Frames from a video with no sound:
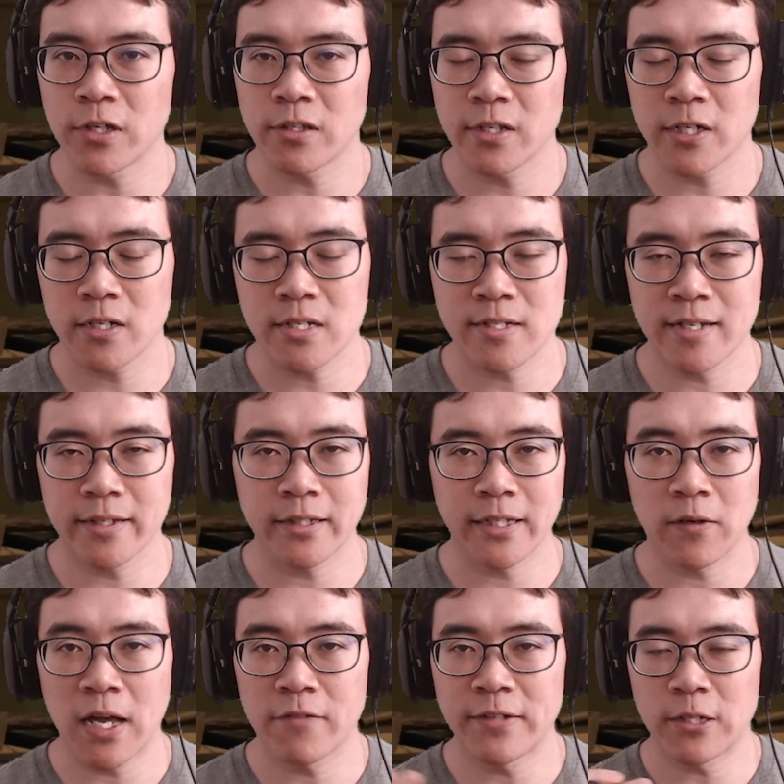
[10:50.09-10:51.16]
It's not like they
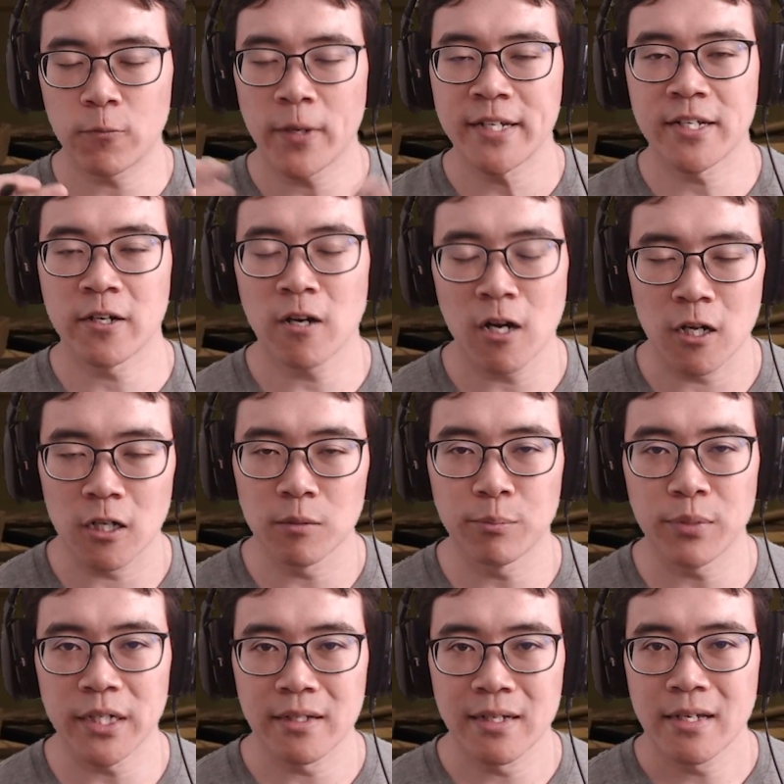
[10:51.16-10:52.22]
don't have any weight at all,
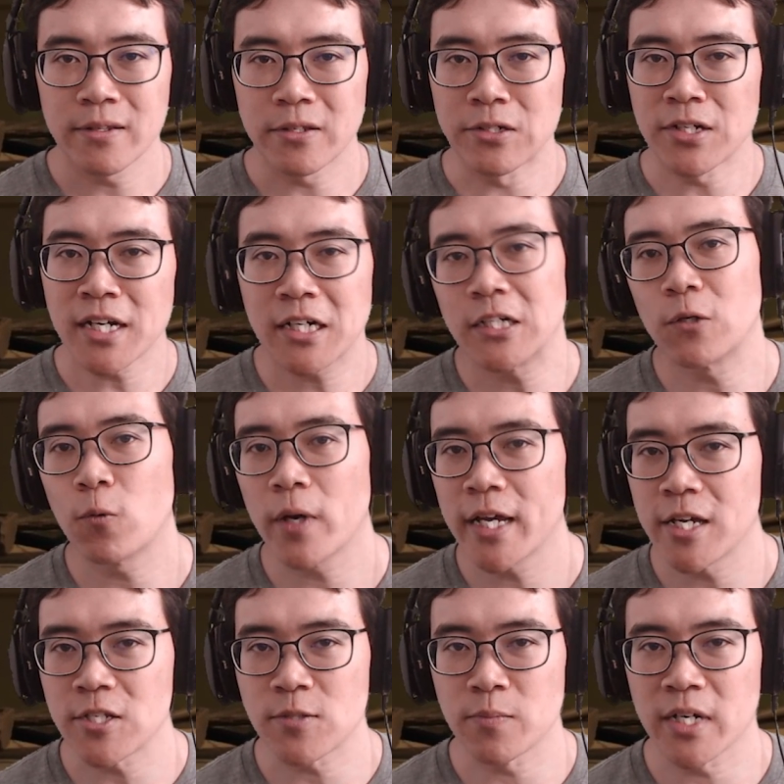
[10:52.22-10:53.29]
but they're not going to weigh
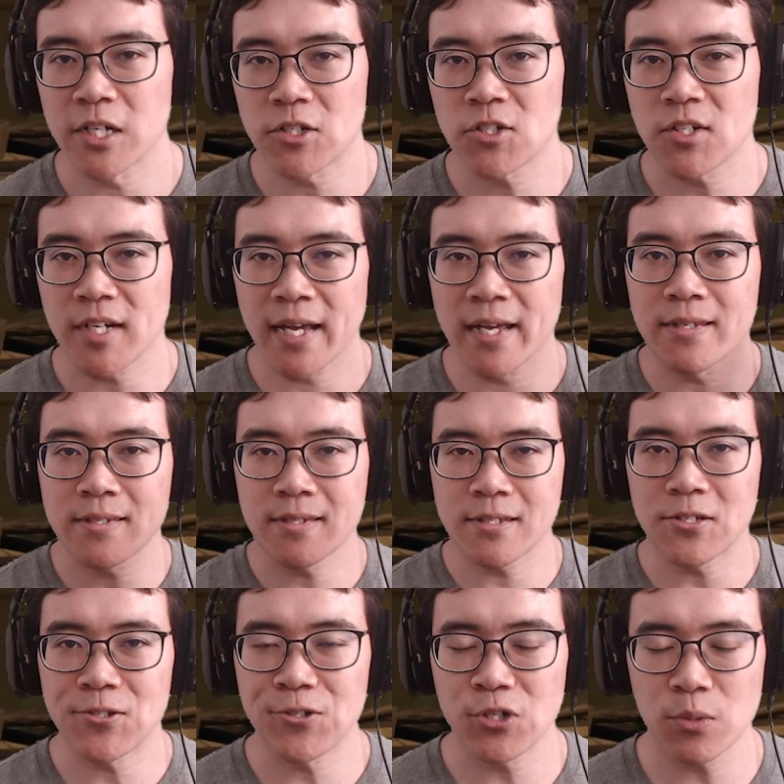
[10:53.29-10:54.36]
as much as
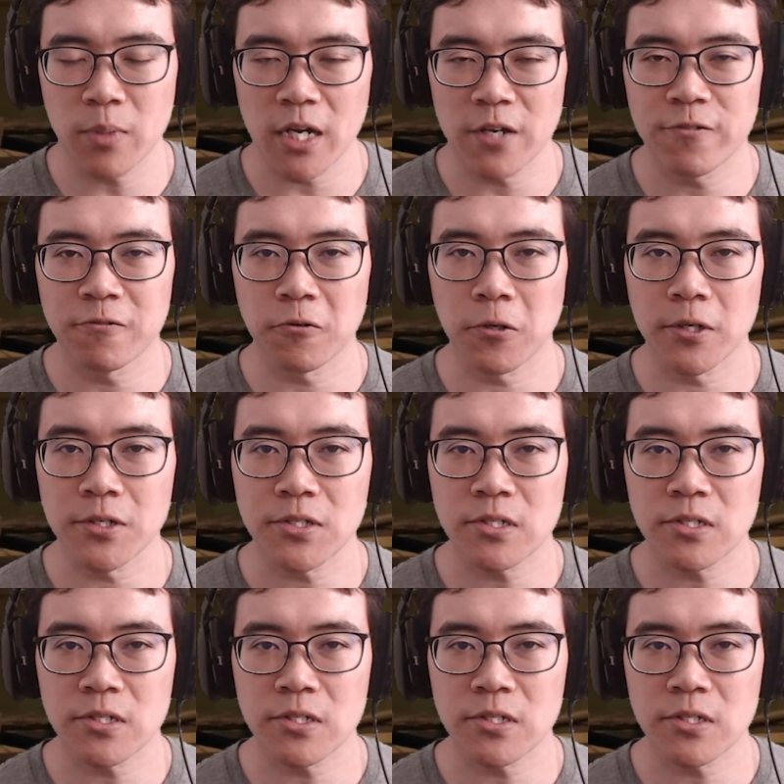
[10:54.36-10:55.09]
these 2x4s.